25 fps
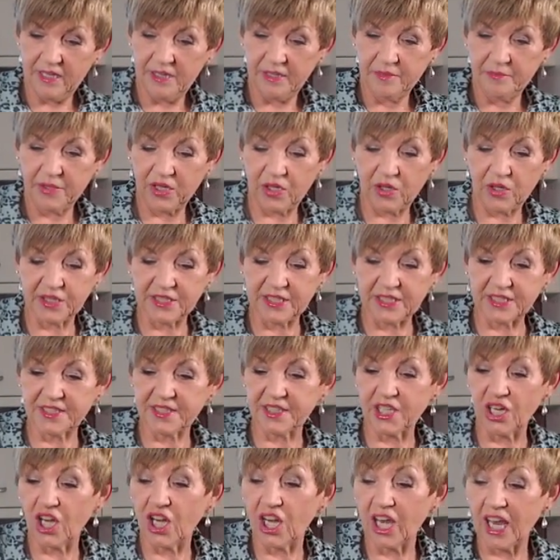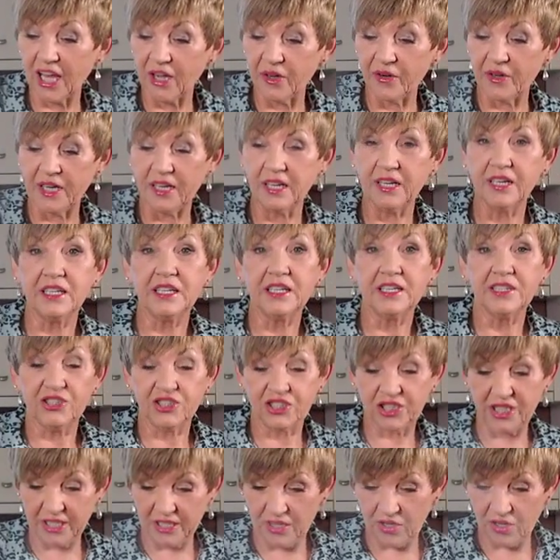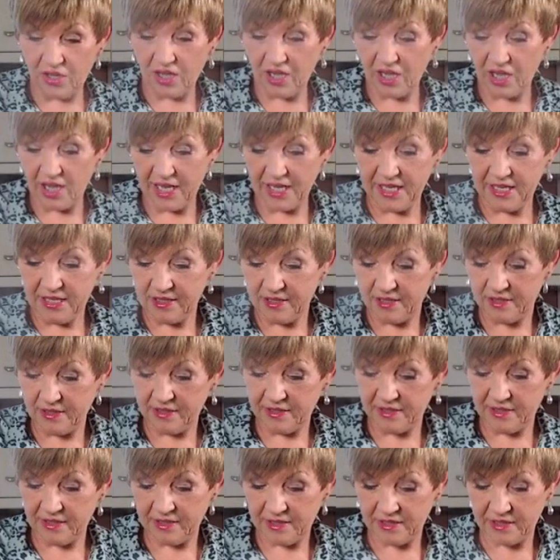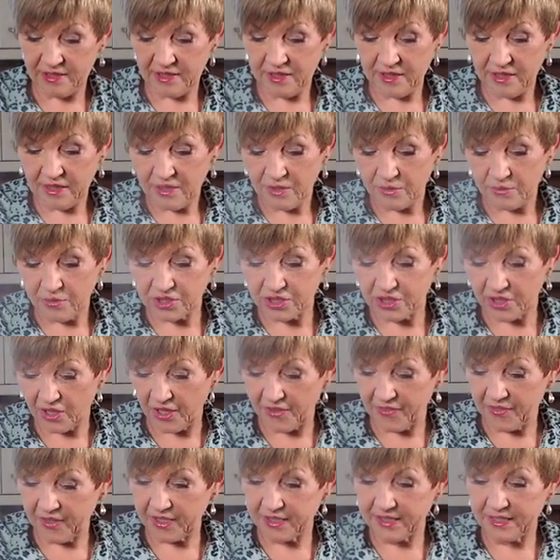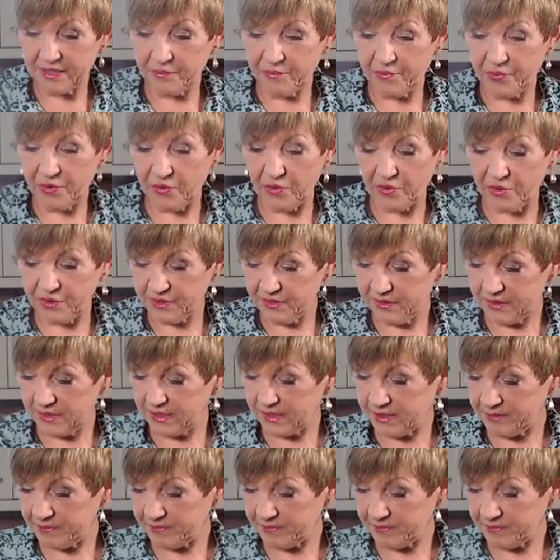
because it's the lower GI, which I think is important.